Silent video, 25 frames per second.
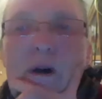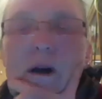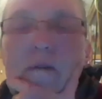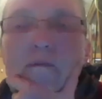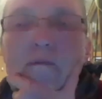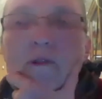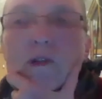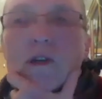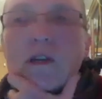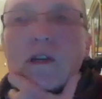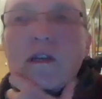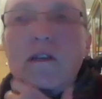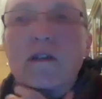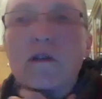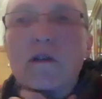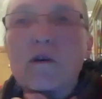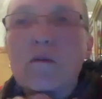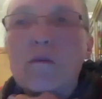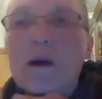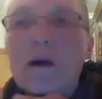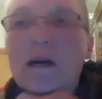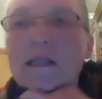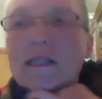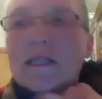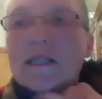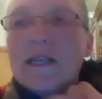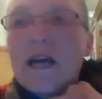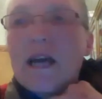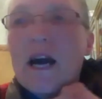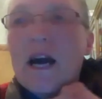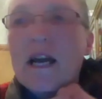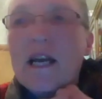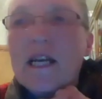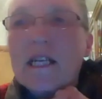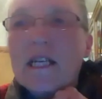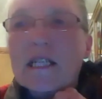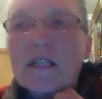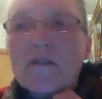what I'm going to talk about
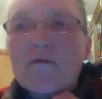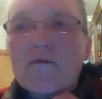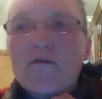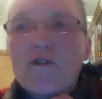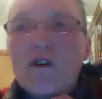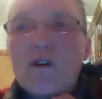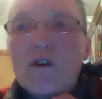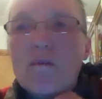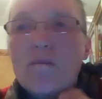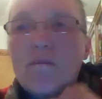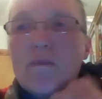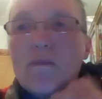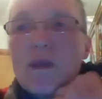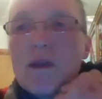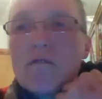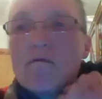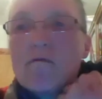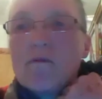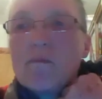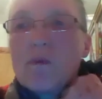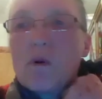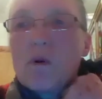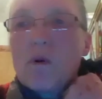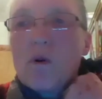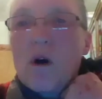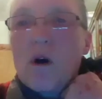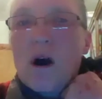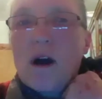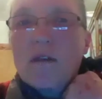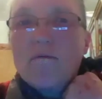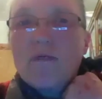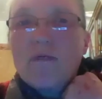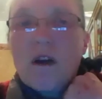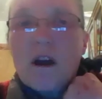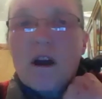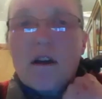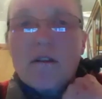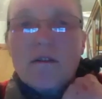tonight is from a report I
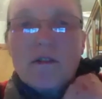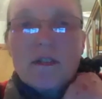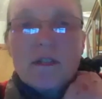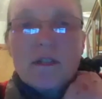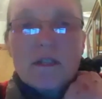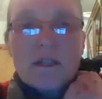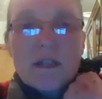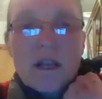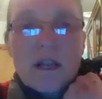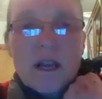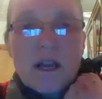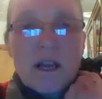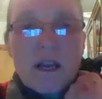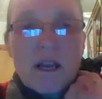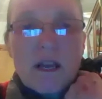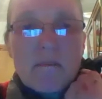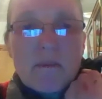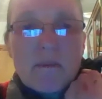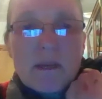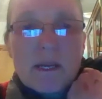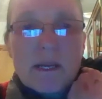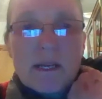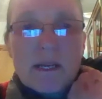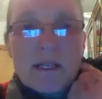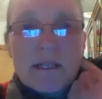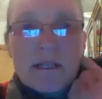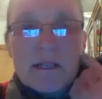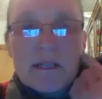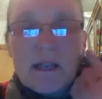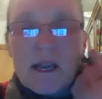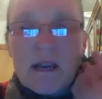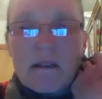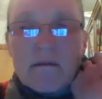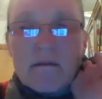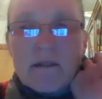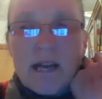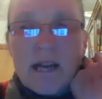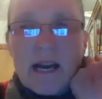wrote a couple of years
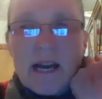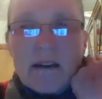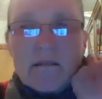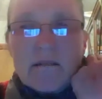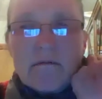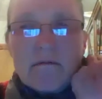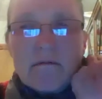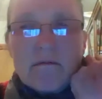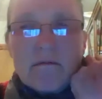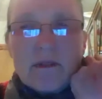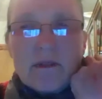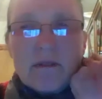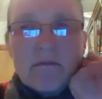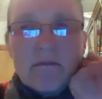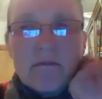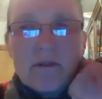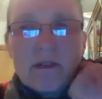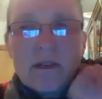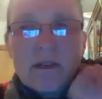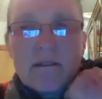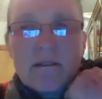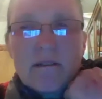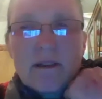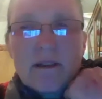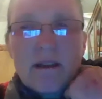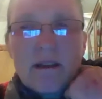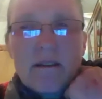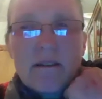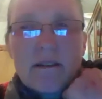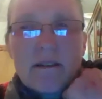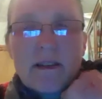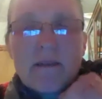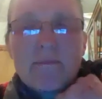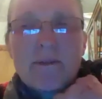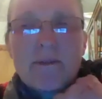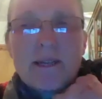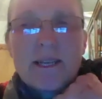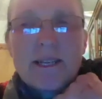ago now, or was it one year ago? A
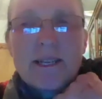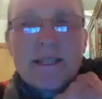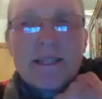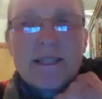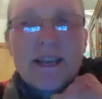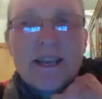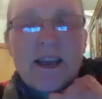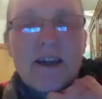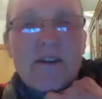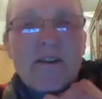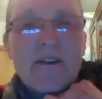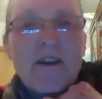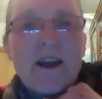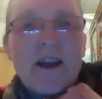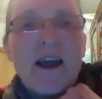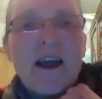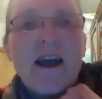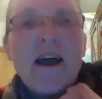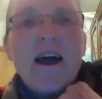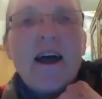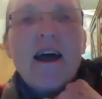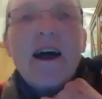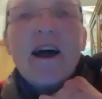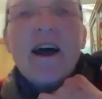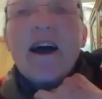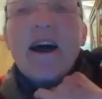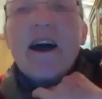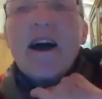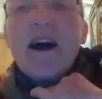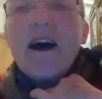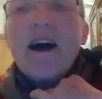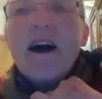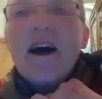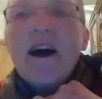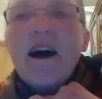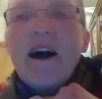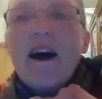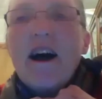couple of years ago.
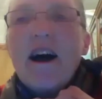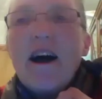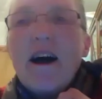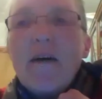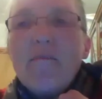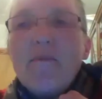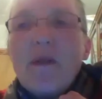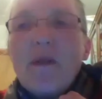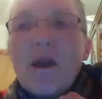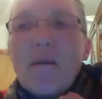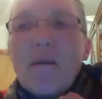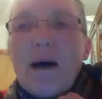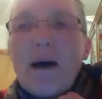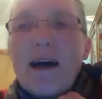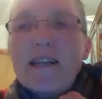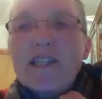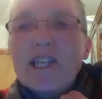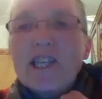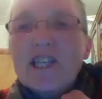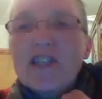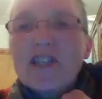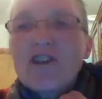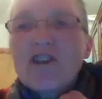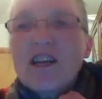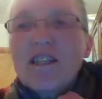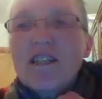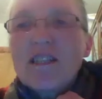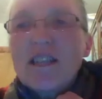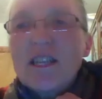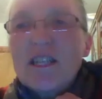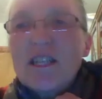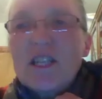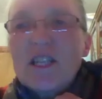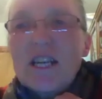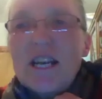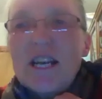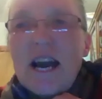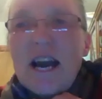Um, about just
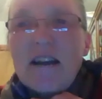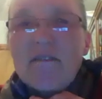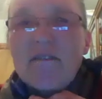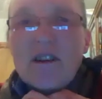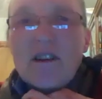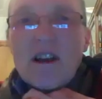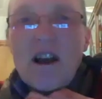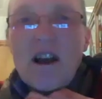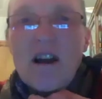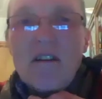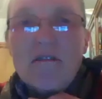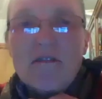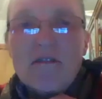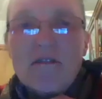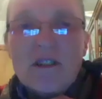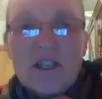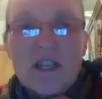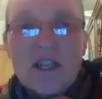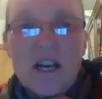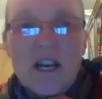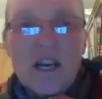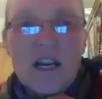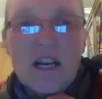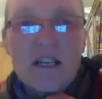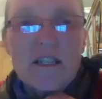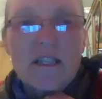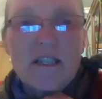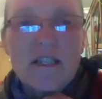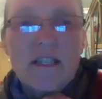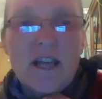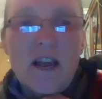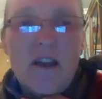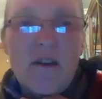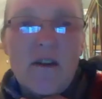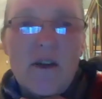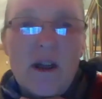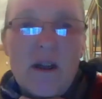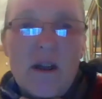transition in agriculture.
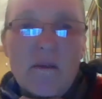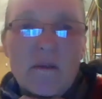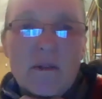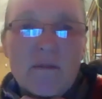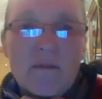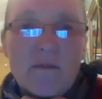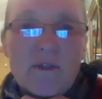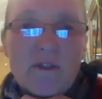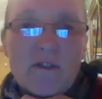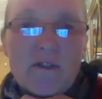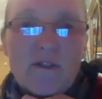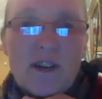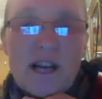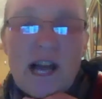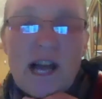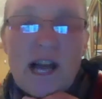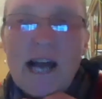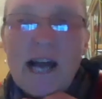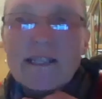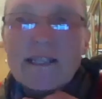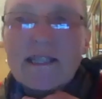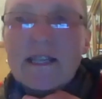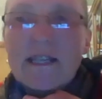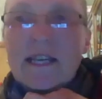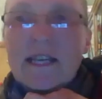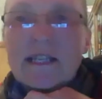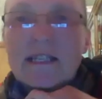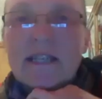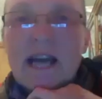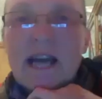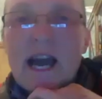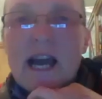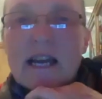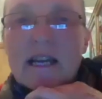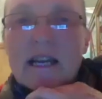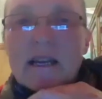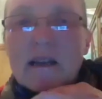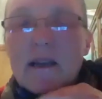So it was for Greenhouse Think
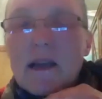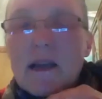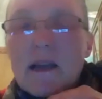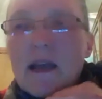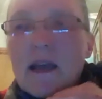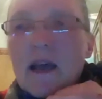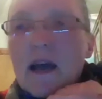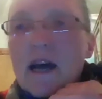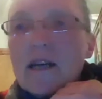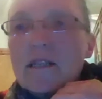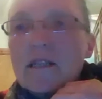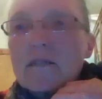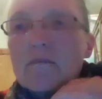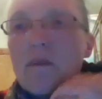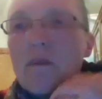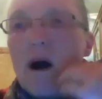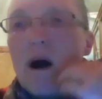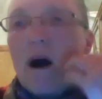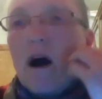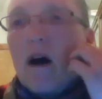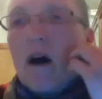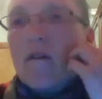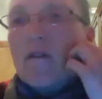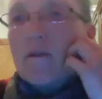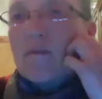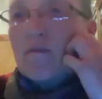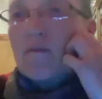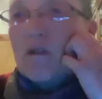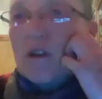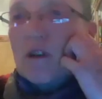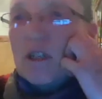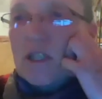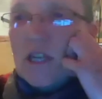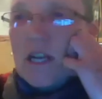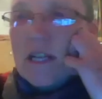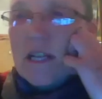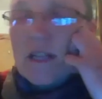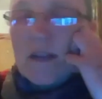Tank as part of a
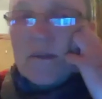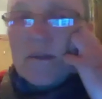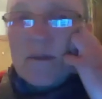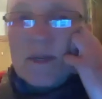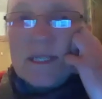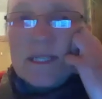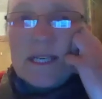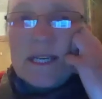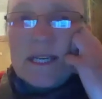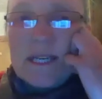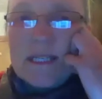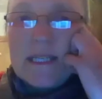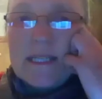project that we